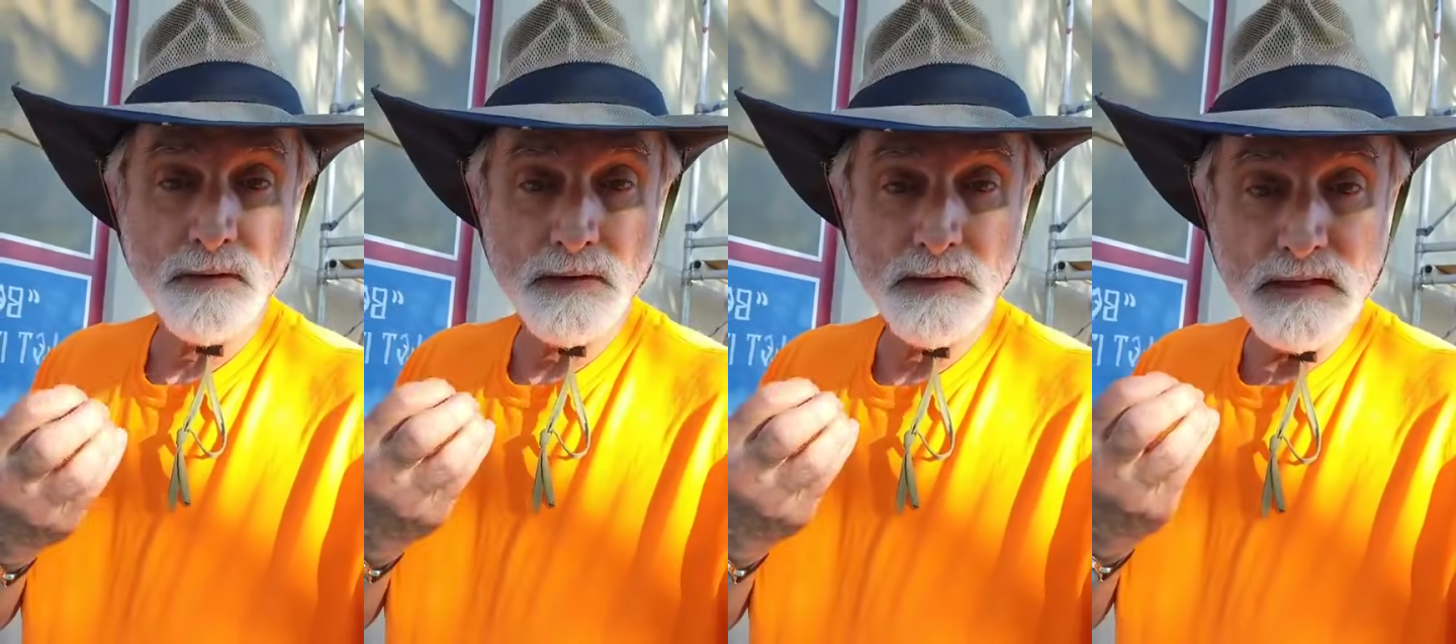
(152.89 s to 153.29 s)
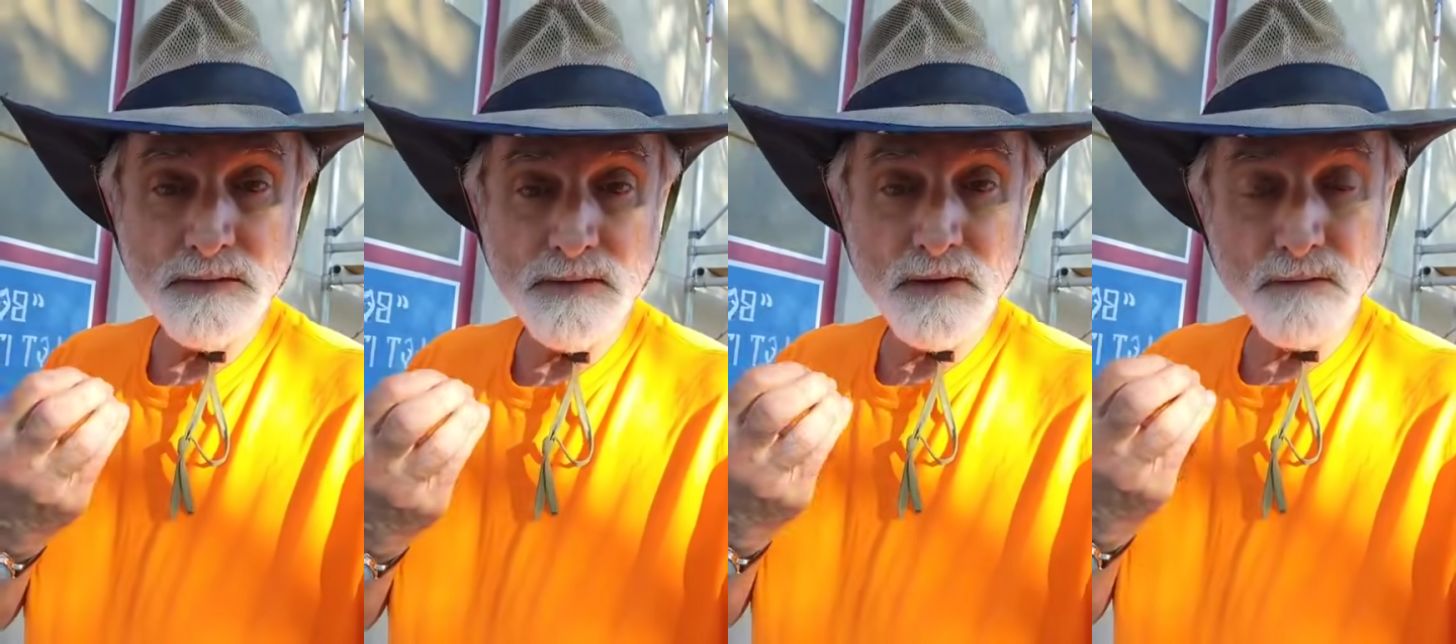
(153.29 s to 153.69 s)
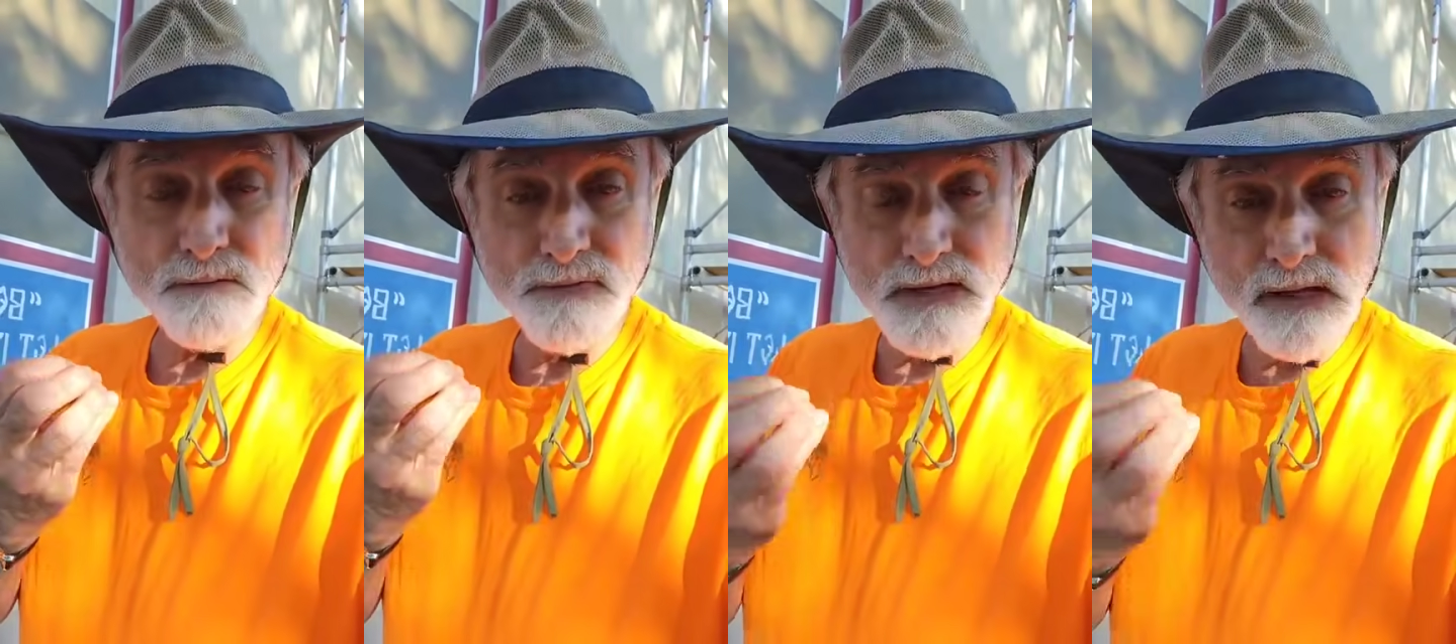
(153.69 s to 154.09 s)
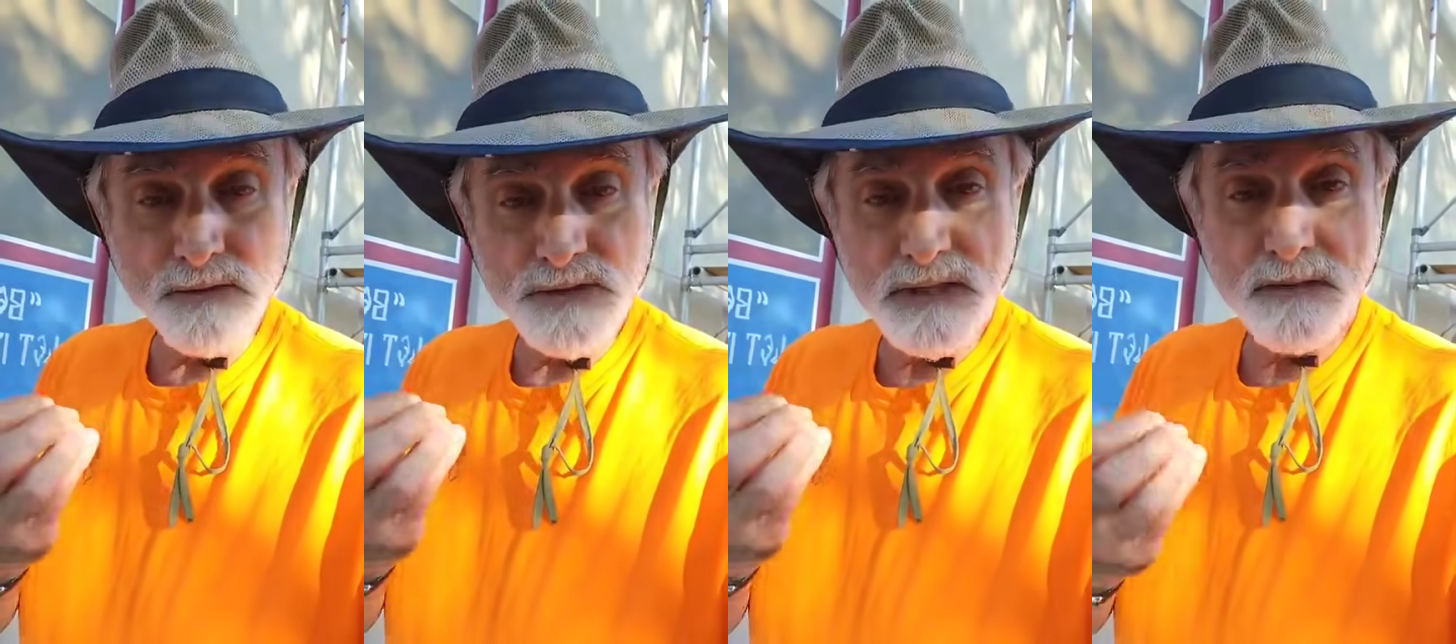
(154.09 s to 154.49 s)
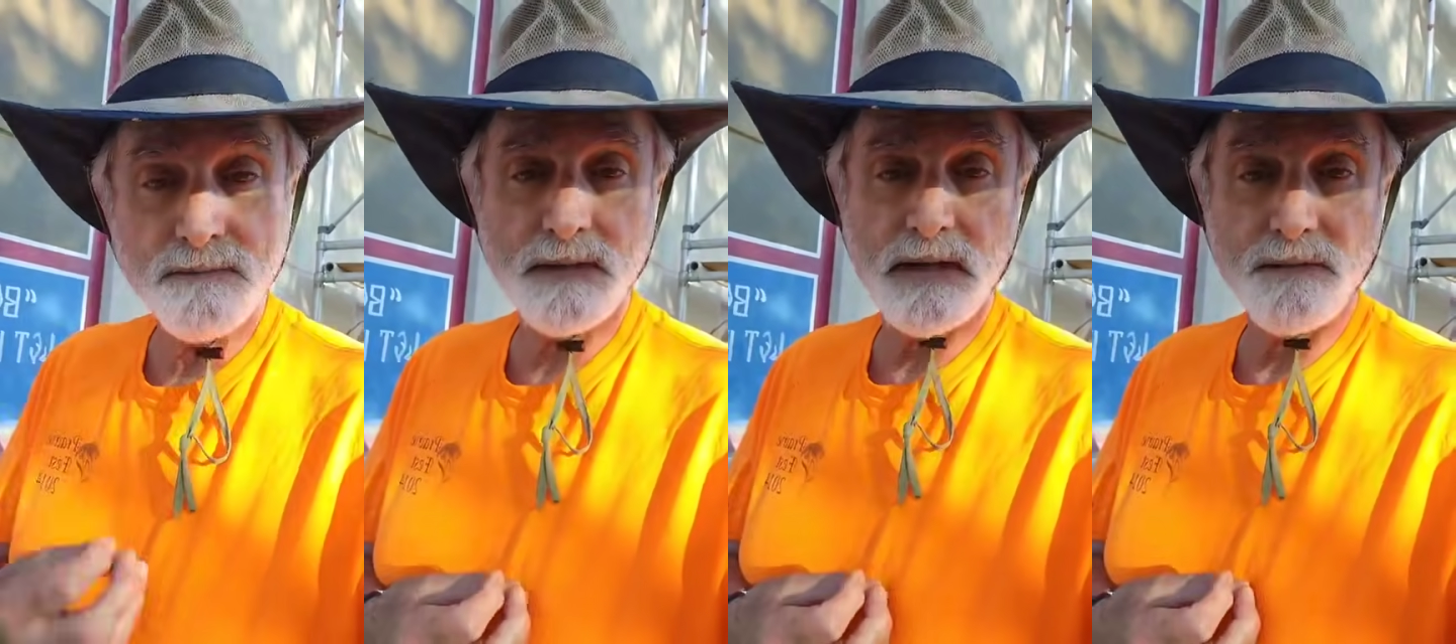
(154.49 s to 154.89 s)
in their theology,
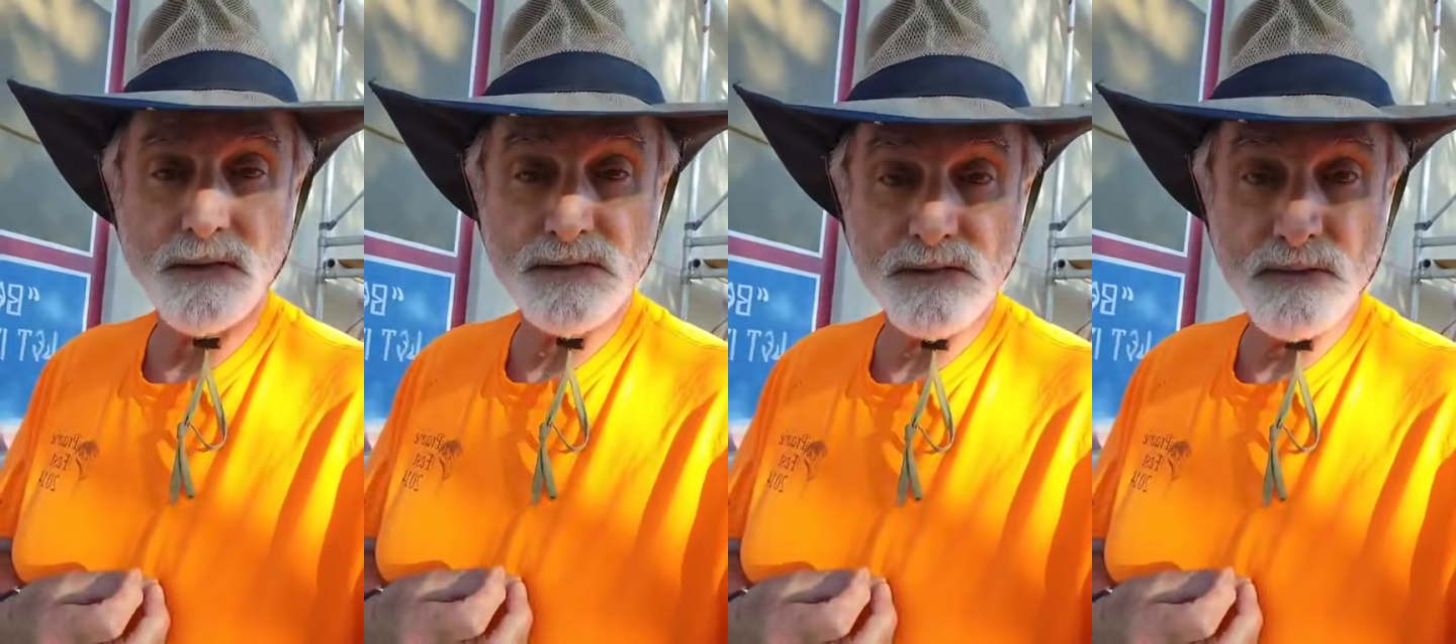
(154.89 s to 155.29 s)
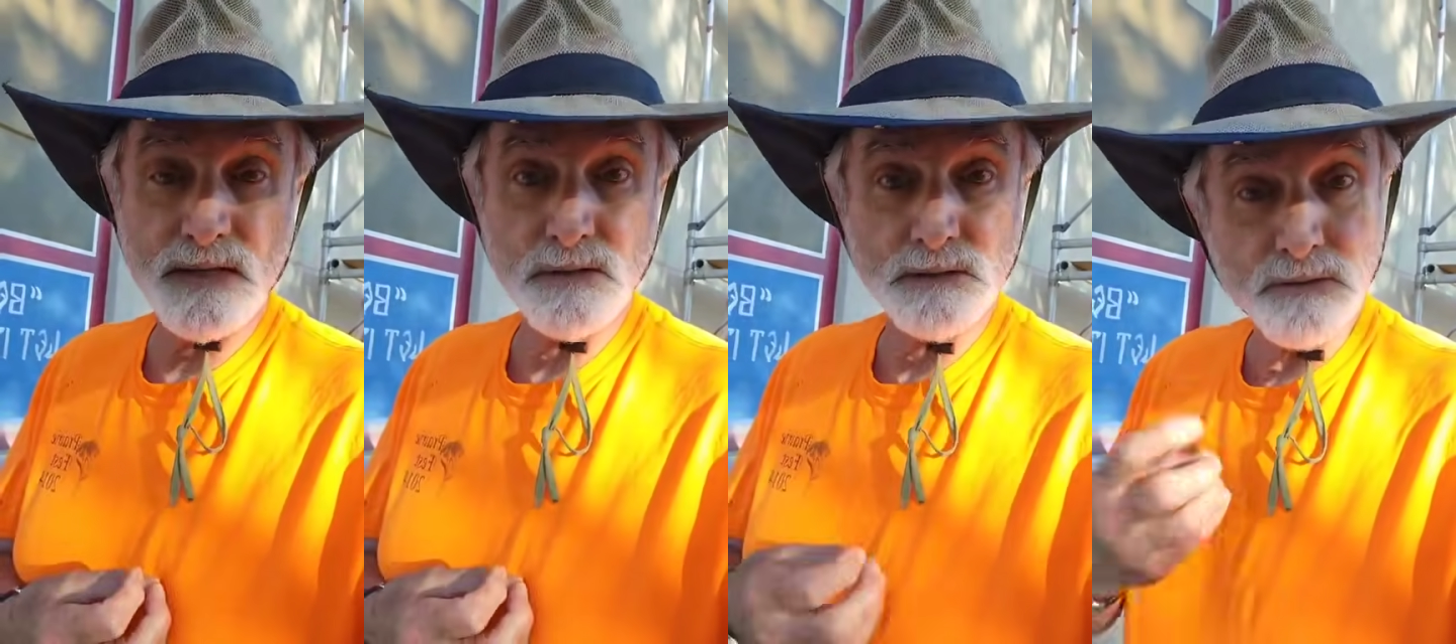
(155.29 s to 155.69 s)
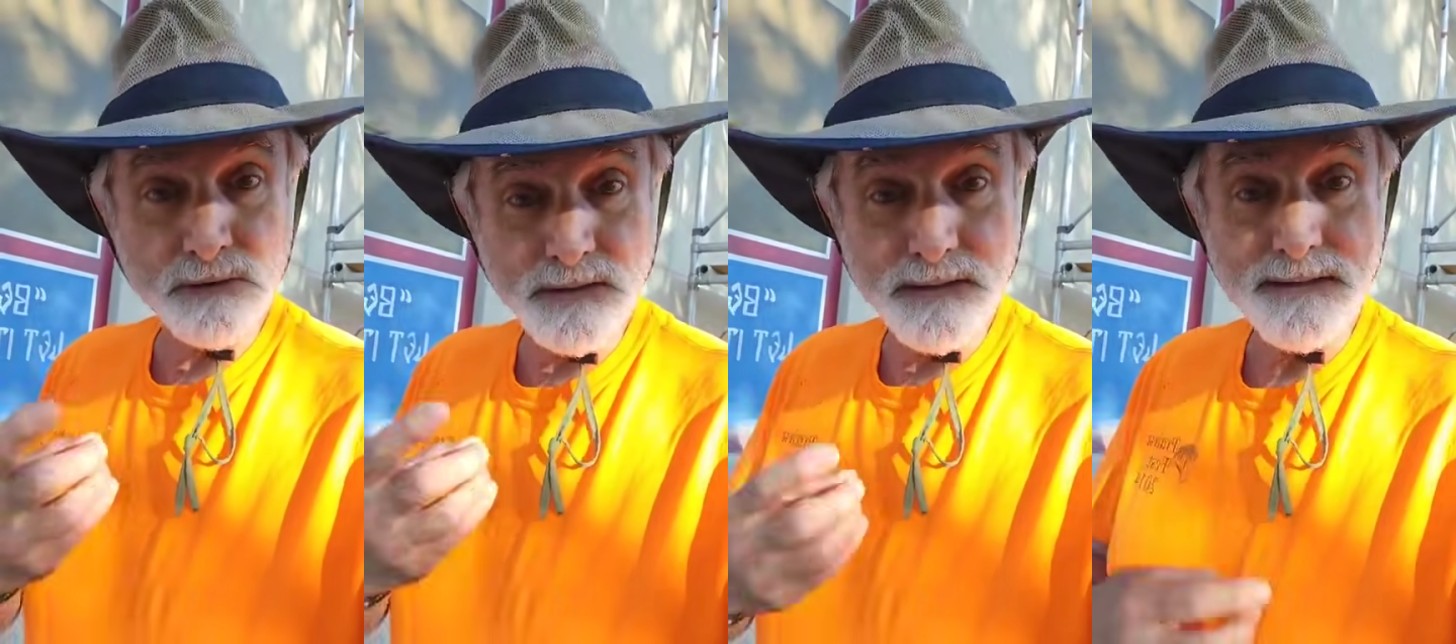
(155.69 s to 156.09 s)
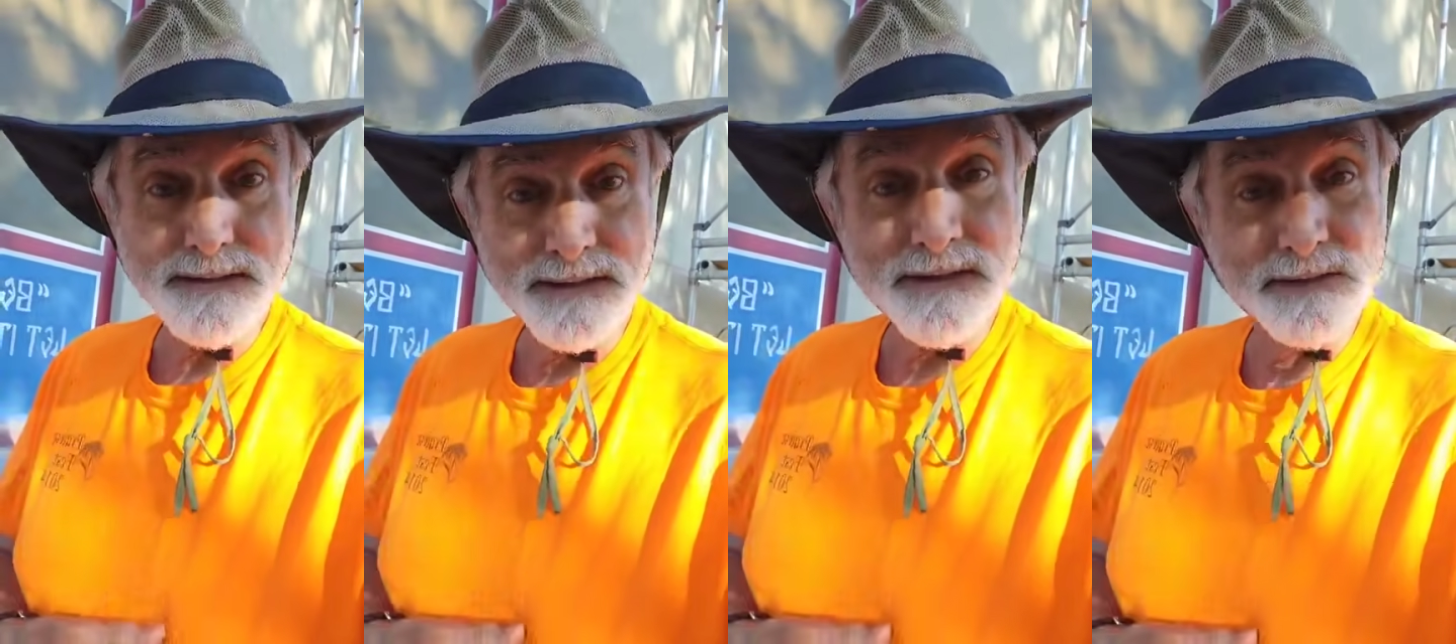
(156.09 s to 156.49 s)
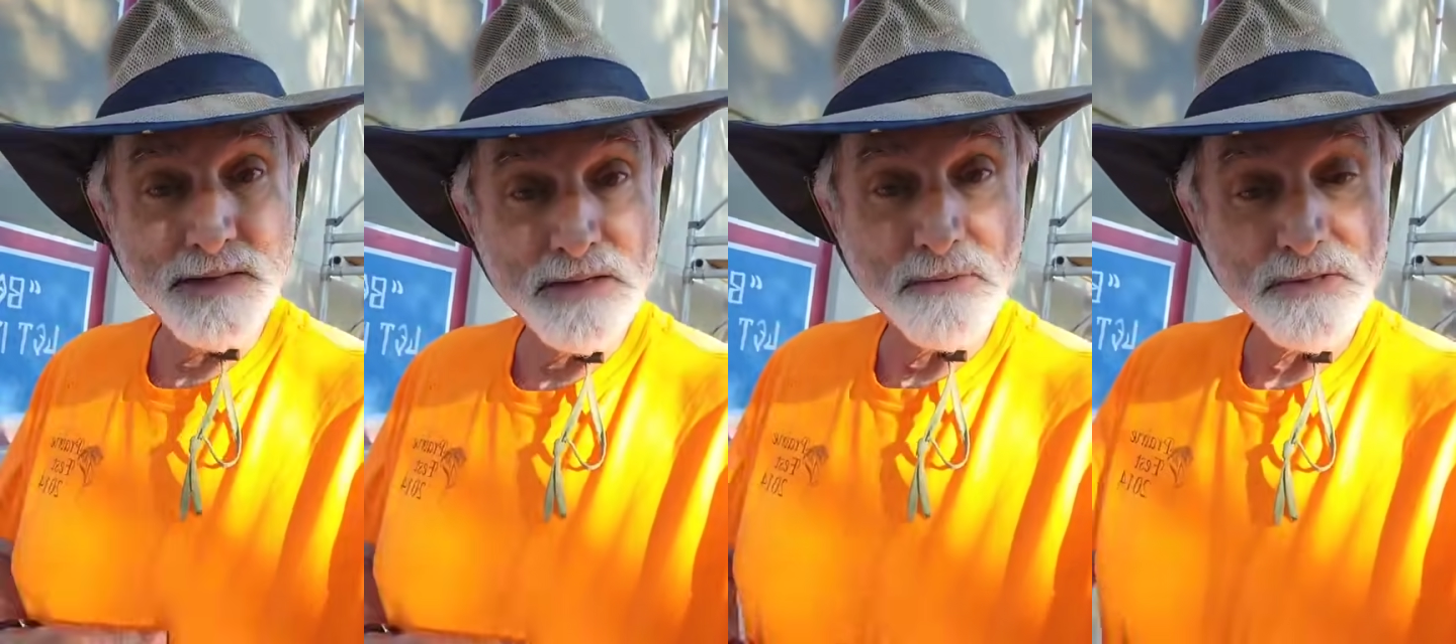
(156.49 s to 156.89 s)
and they speak literally in
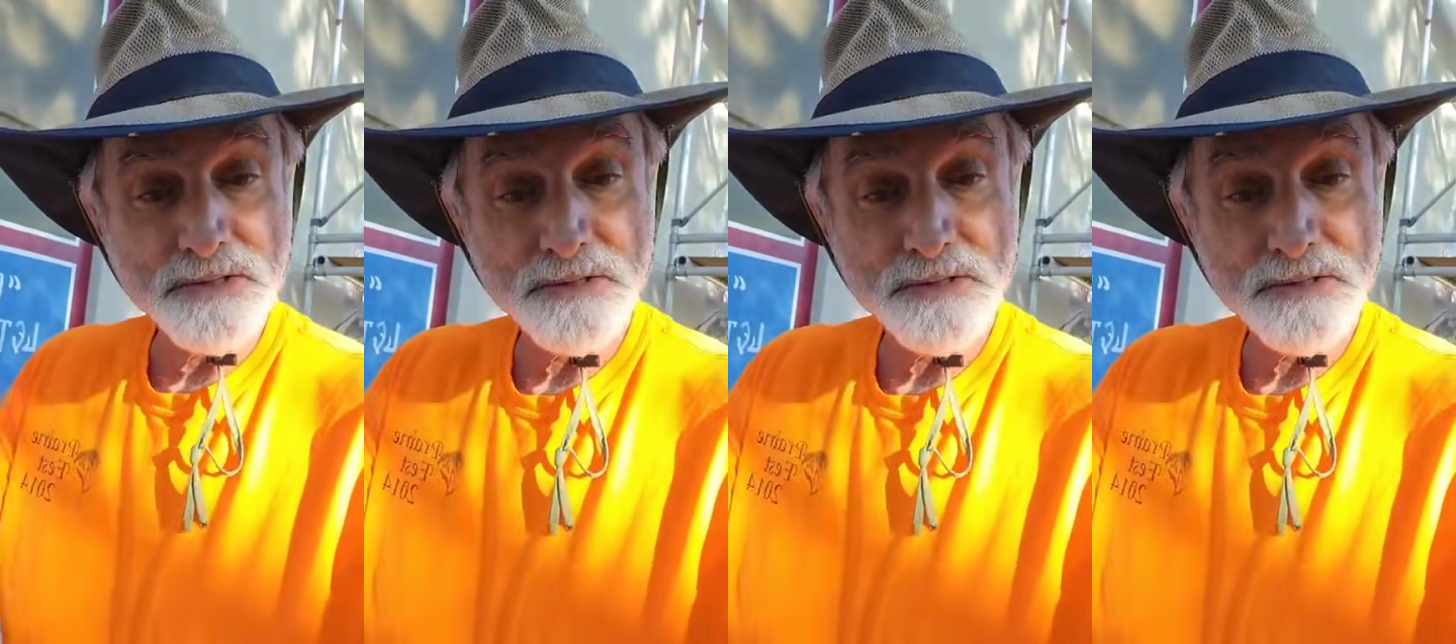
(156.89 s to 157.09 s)
language.